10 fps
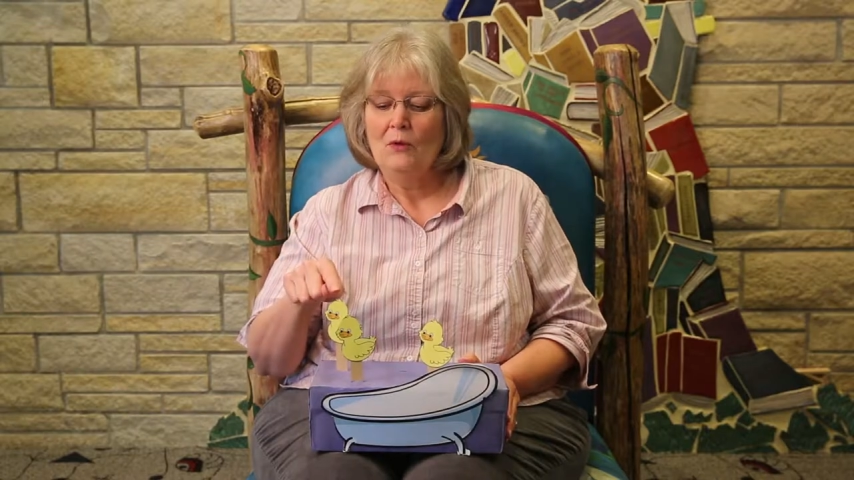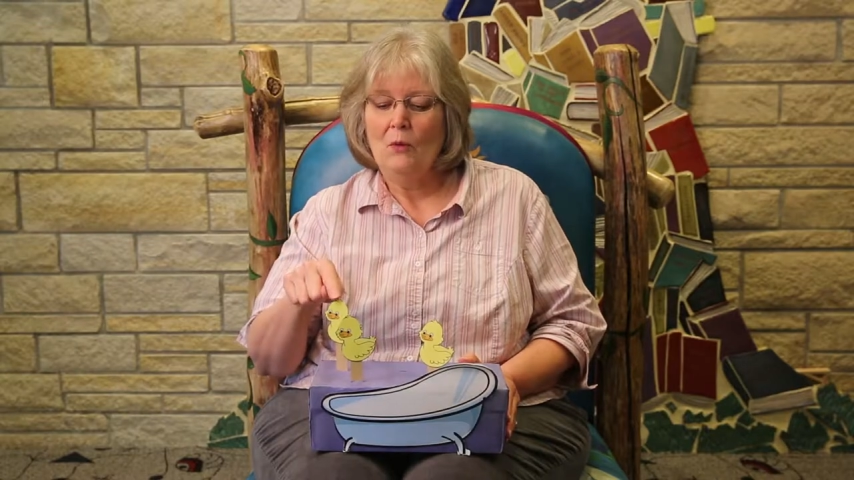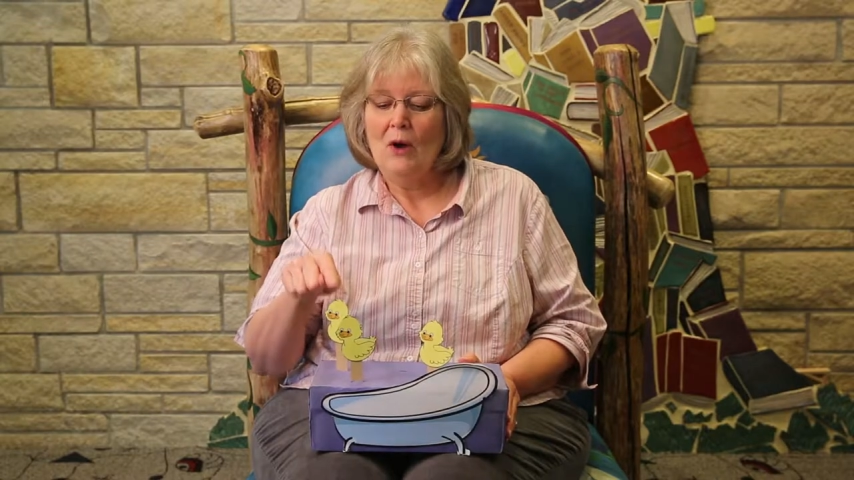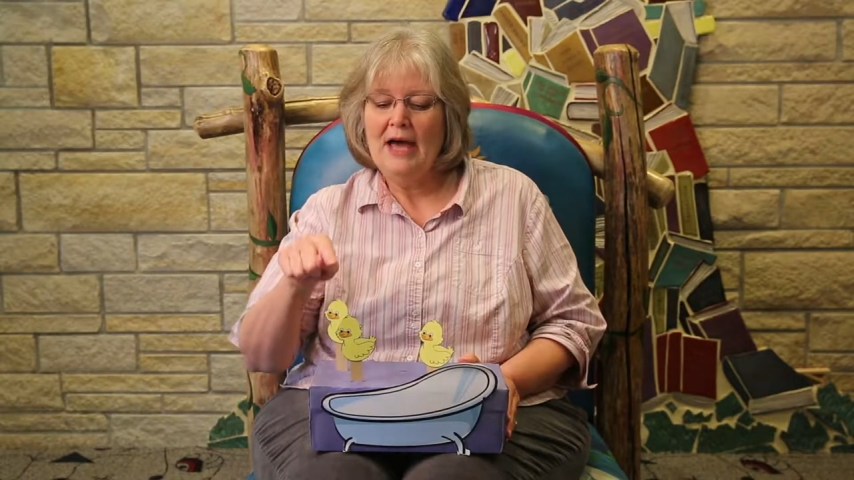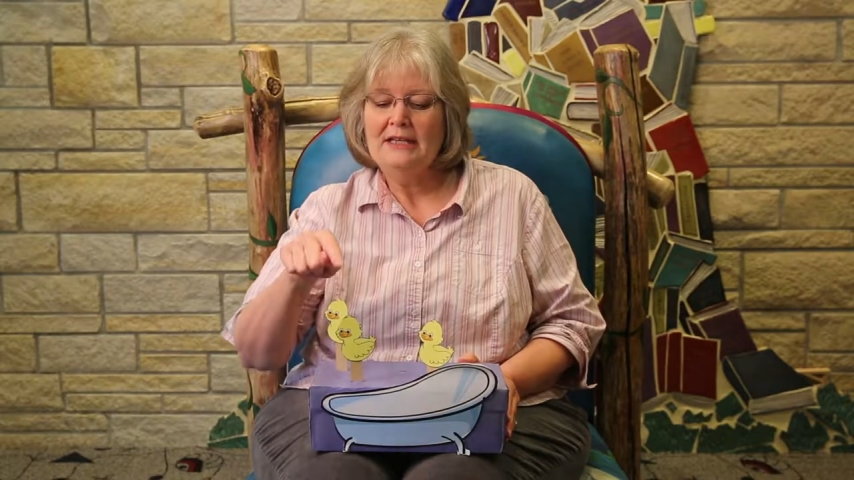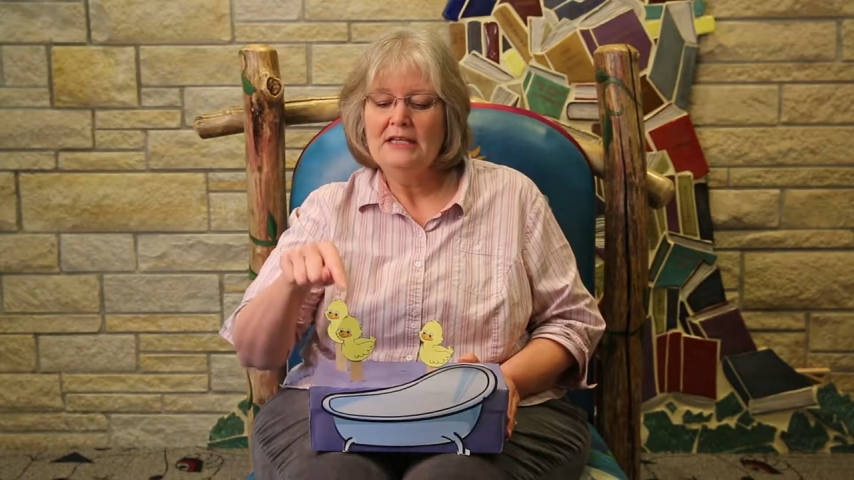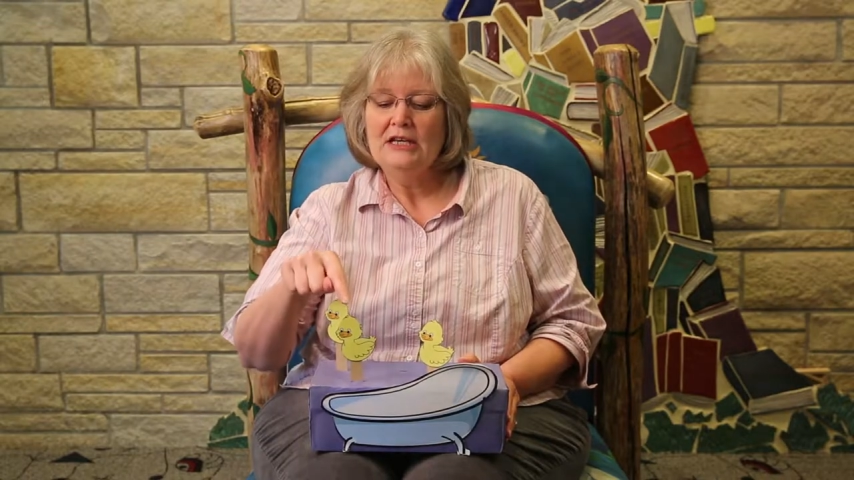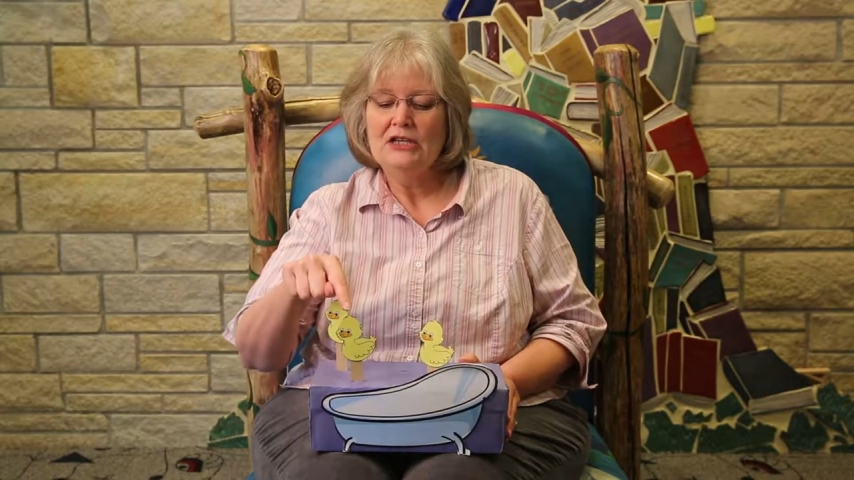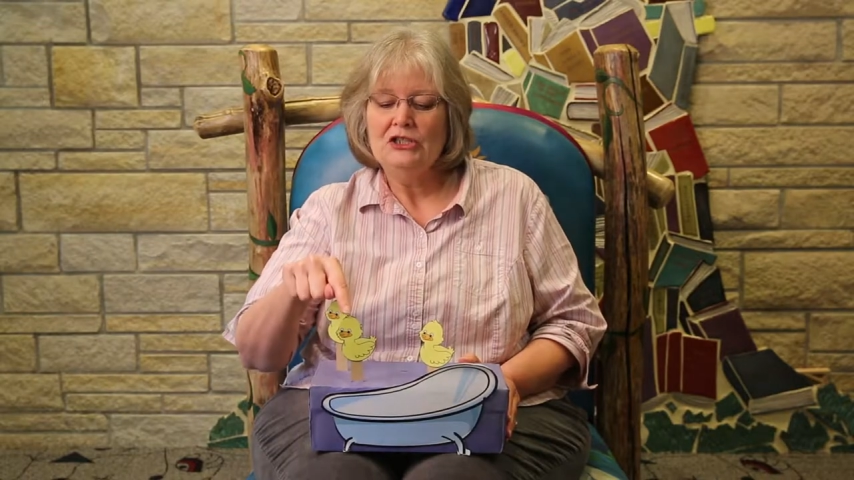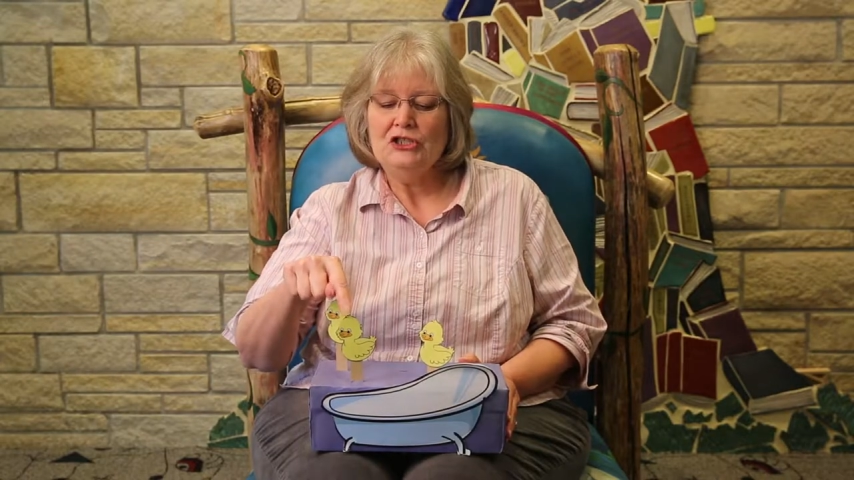1,
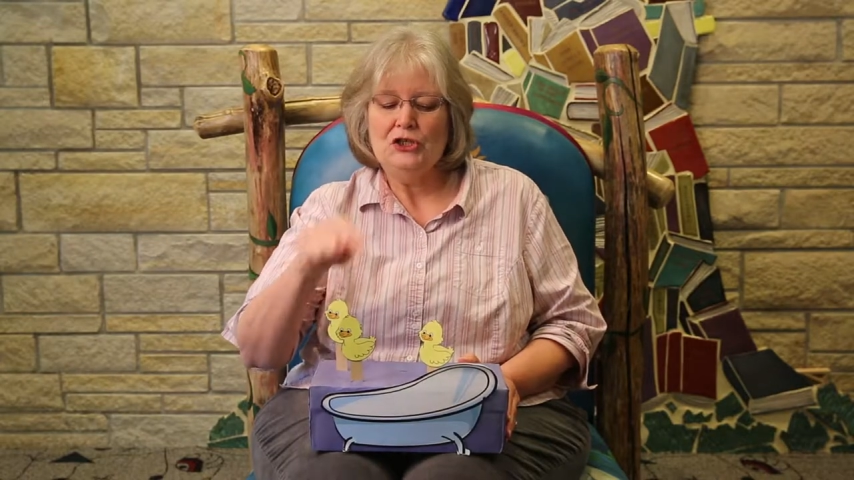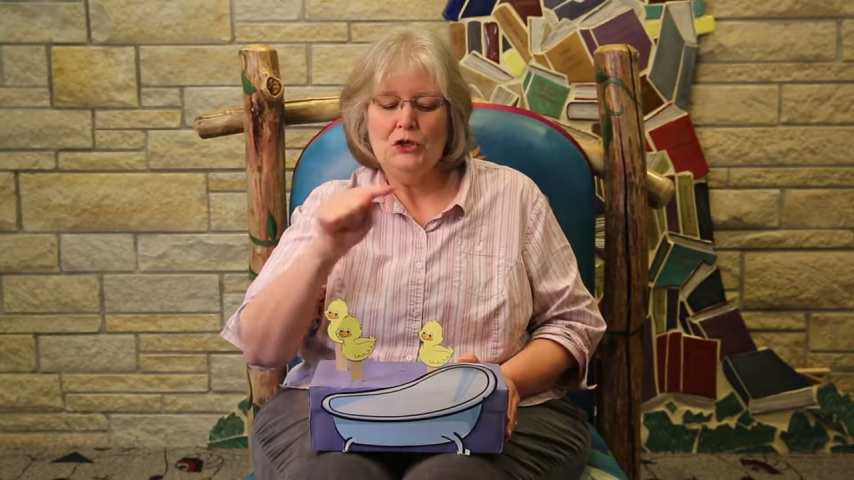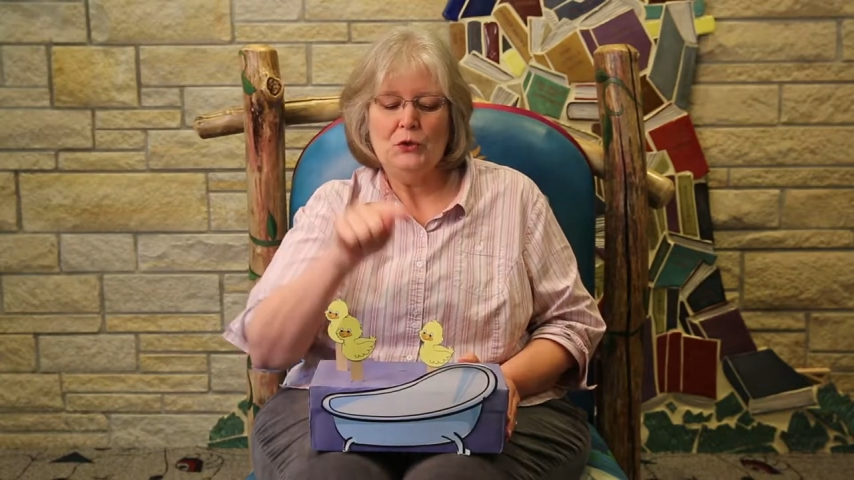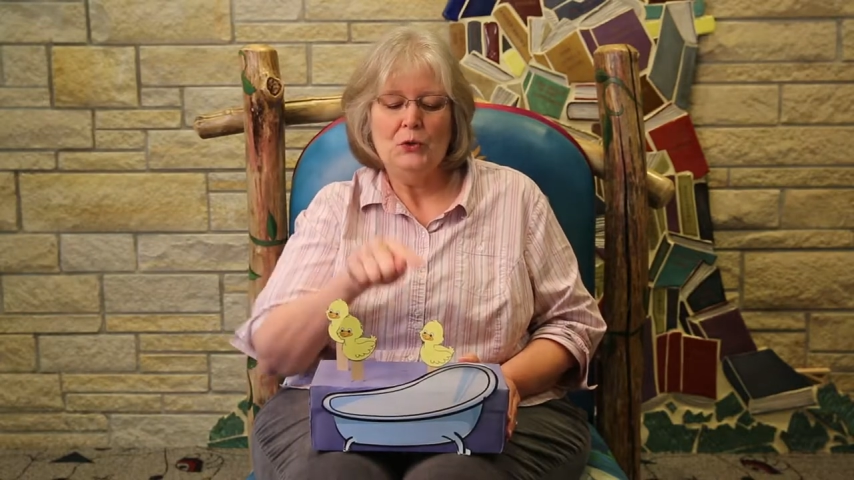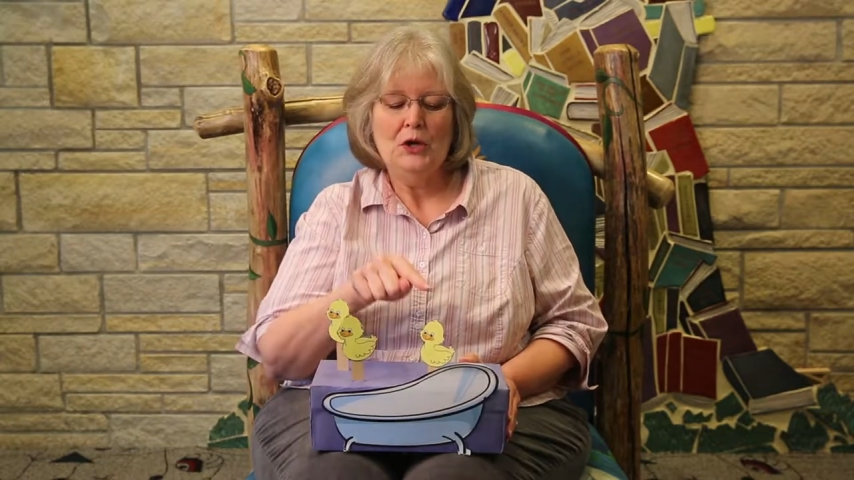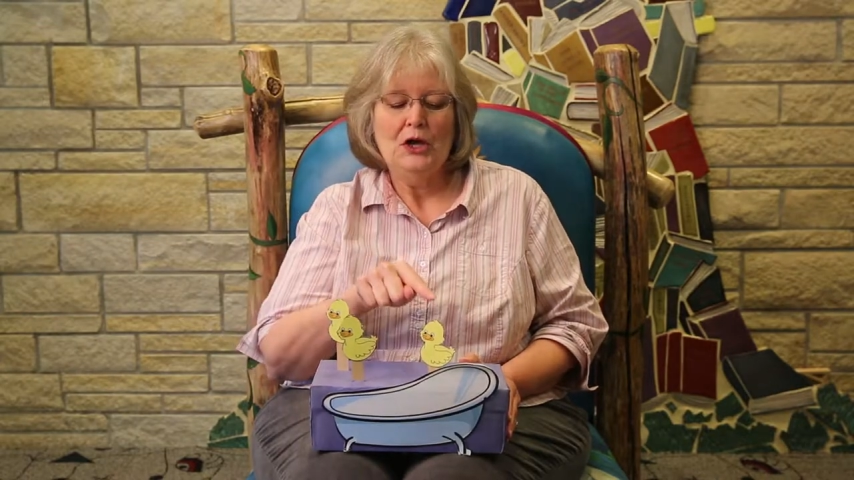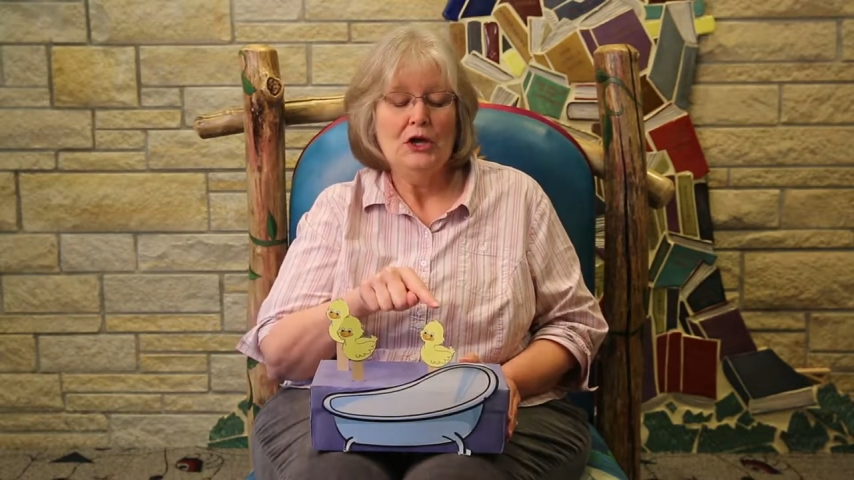2,